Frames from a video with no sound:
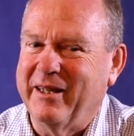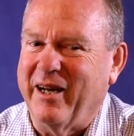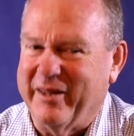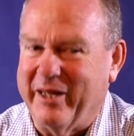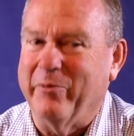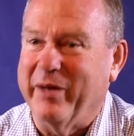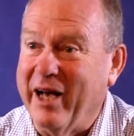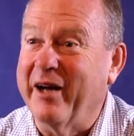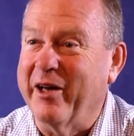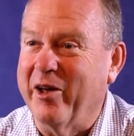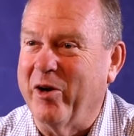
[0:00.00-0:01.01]
I think we
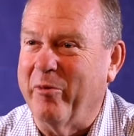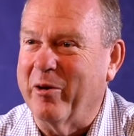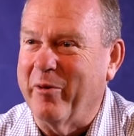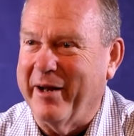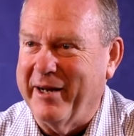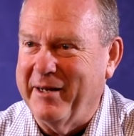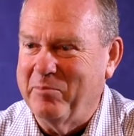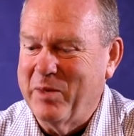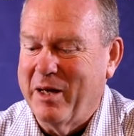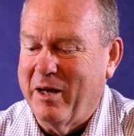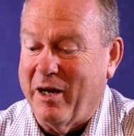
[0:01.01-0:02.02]
are going to regret it.
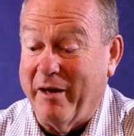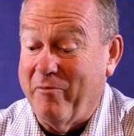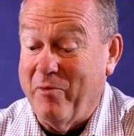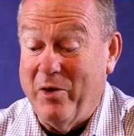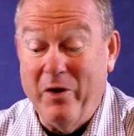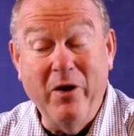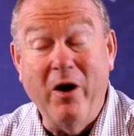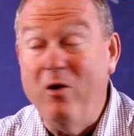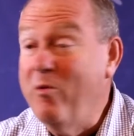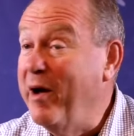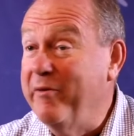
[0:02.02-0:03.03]
I have
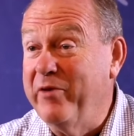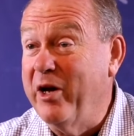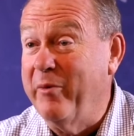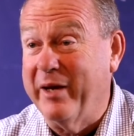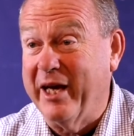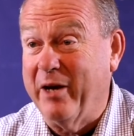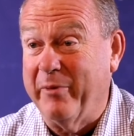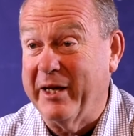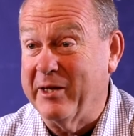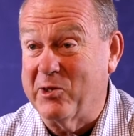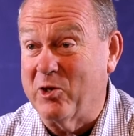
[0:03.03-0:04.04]
no way of knowing how we
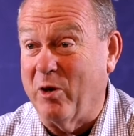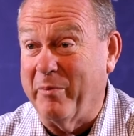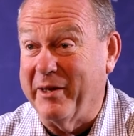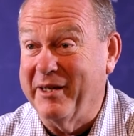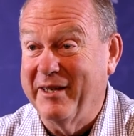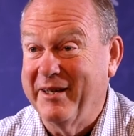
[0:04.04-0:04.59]
can stop it.